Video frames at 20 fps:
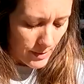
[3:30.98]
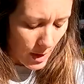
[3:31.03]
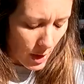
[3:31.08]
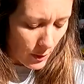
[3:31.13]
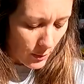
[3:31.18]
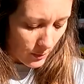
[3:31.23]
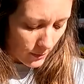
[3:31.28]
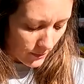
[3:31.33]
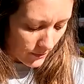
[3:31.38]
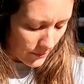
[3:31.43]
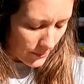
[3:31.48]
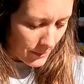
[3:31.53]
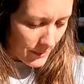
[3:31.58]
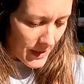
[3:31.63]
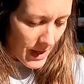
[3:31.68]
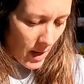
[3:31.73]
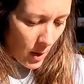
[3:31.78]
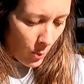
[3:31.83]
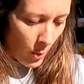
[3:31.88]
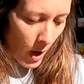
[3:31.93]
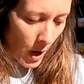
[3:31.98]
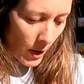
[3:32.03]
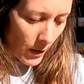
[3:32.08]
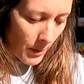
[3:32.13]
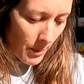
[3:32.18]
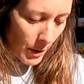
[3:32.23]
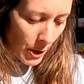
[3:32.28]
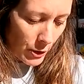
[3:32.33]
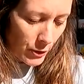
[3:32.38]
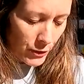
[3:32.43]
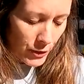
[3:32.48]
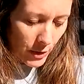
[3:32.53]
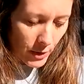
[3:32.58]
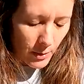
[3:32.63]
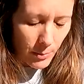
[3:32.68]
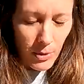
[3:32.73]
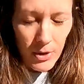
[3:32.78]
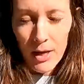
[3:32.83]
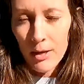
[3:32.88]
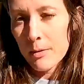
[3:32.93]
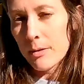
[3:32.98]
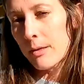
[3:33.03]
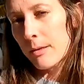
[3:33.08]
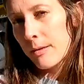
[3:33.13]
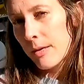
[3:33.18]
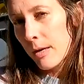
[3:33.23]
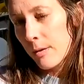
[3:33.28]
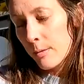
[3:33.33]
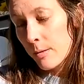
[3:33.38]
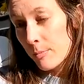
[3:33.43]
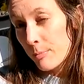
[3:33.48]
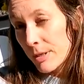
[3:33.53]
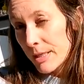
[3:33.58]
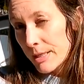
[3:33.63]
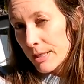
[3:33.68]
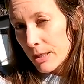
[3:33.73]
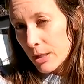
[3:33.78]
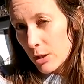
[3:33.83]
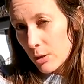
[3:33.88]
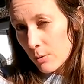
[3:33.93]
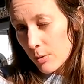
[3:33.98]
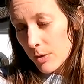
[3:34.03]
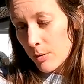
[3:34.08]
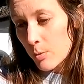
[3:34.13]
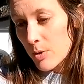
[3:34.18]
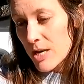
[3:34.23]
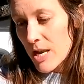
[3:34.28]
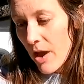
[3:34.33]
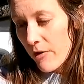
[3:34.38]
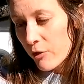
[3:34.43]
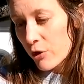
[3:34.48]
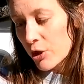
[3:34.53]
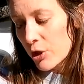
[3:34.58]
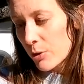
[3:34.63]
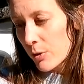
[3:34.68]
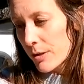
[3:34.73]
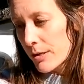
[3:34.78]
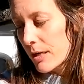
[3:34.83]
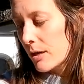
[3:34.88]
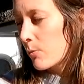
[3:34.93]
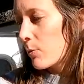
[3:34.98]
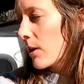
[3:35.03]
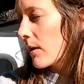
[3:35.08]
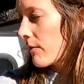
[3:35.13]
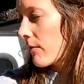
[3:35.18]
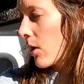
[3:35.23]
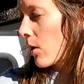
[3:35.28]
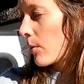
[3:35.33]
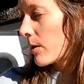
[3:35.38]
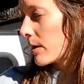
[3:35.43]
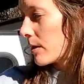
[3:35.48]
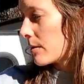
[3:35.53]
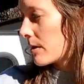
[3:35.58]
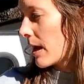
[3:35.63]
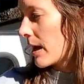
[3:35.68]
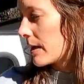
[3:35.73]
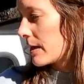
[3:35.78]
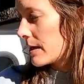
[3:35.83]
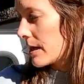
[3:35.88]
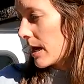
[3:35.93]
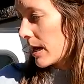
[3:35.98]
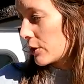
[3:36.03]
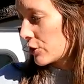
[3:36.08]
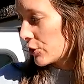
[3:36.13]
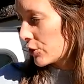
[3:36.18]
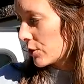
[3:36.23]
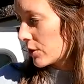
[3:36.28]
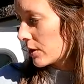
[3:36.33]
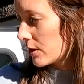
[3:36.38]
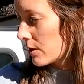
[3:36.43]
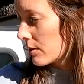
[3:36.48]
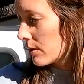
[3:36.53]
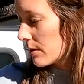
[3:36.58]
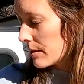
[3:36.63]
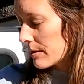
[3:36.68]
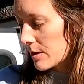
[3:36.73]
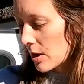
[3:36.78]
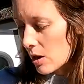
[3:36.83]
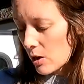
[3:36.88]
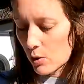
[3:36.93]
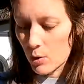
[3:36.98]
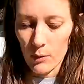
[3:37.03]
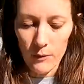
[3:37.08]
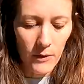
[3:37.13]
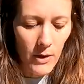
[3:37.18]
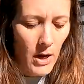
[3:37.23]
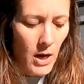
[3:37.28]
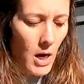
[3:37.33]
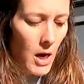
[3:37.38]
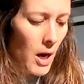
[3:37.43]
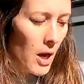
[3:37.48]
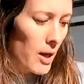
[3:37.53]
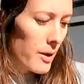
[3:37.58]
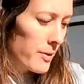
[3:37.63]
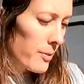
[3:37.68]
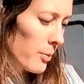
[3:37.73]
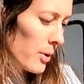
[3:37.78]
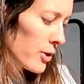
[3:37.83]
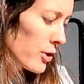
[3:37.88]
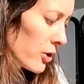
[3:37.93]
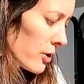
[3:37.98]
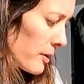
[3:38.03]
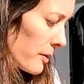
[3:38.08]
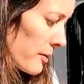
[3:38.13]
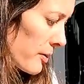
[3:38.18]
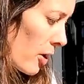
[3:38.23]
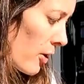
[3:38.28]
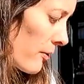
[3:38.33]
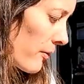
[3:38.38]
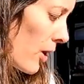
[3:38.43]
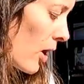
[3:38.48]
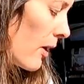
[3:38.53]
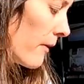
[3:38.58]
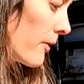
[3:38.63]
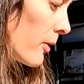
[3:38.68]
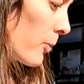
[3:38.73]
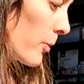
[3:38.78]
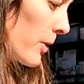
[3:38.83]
stove. Well, the burners only put out six thousand B T U, so we never used it. We have always had an extra stove. So we took the stove off